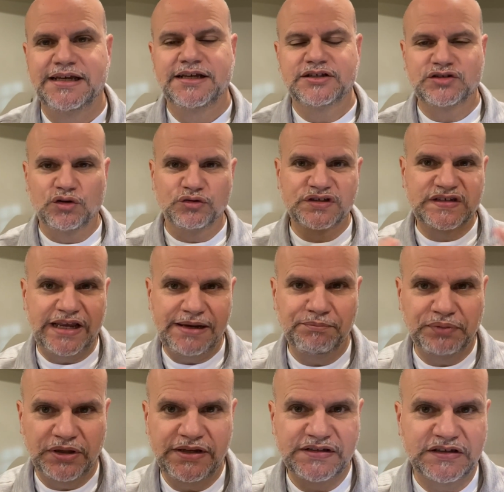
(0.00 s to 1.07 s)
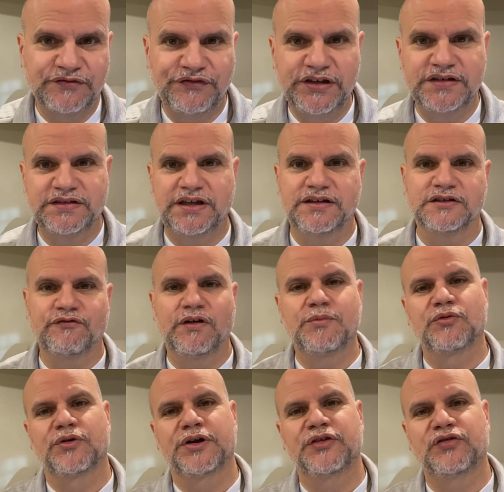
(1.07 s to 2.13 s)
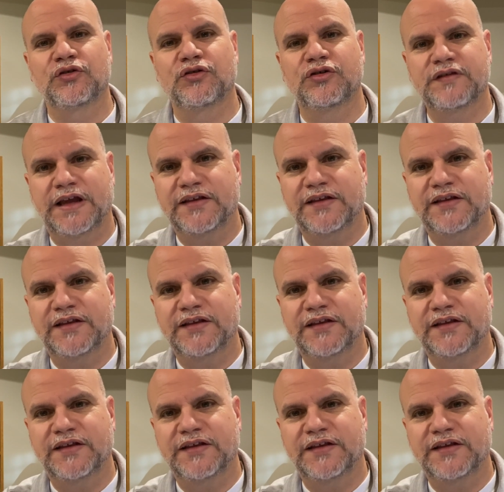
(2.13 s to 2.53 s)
So St. Blaise's feast day is February 3rd.